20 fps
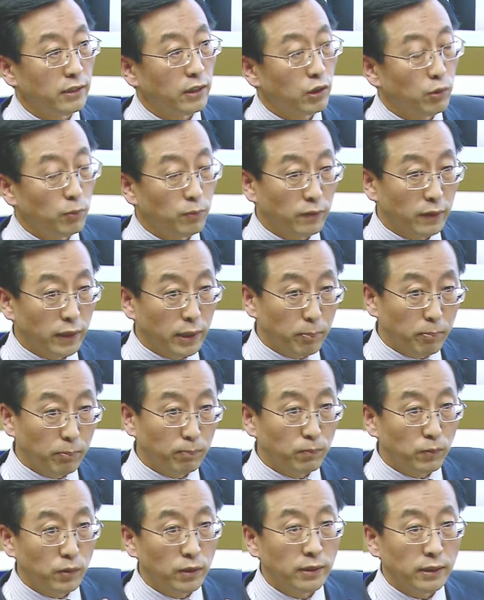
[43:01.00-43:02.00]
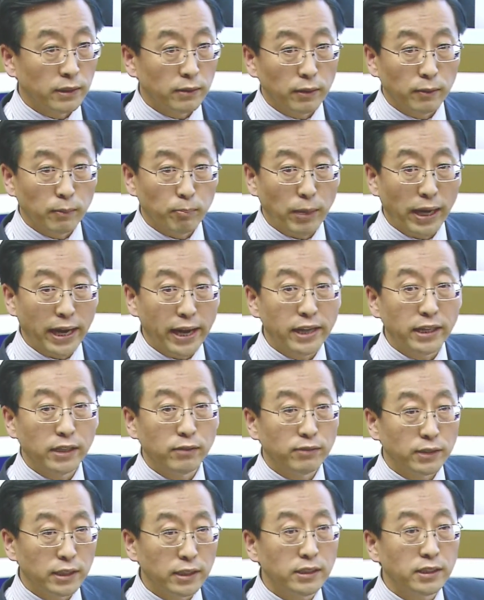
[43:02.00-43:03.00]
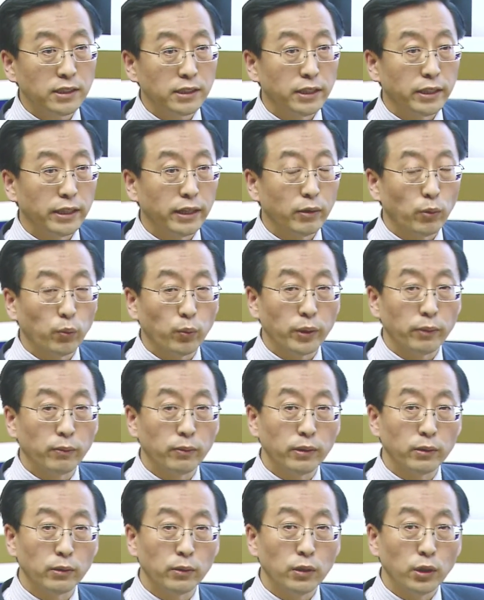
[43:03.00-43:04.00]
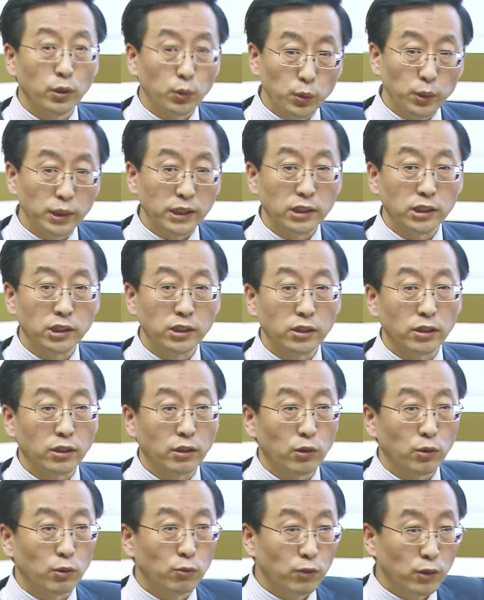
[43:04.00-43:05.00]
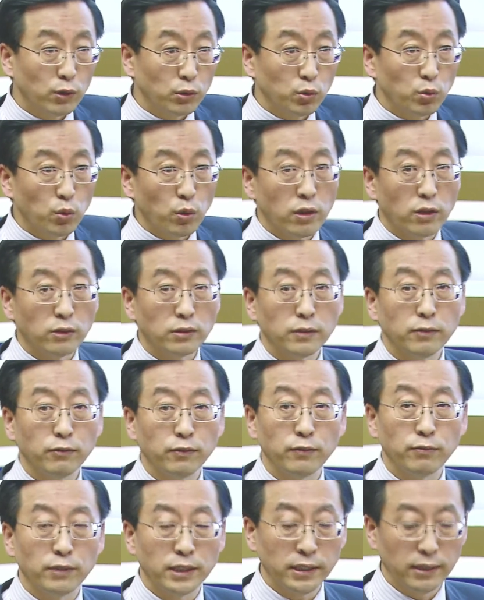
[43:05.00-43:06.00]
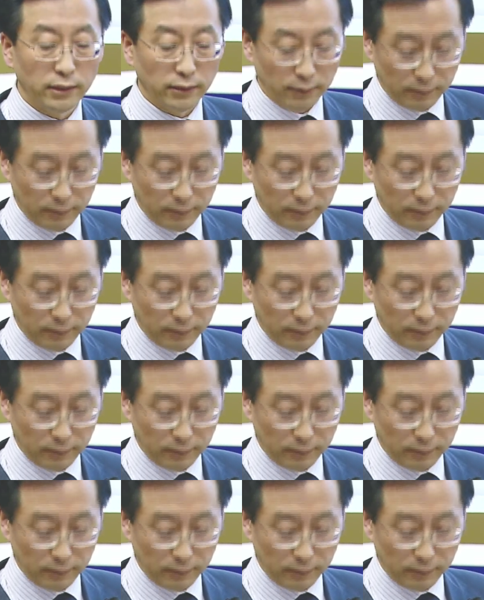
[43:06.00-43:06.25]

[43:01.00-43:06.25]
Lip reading: Hopefully, by end of this year, we will reach the goal for 2015.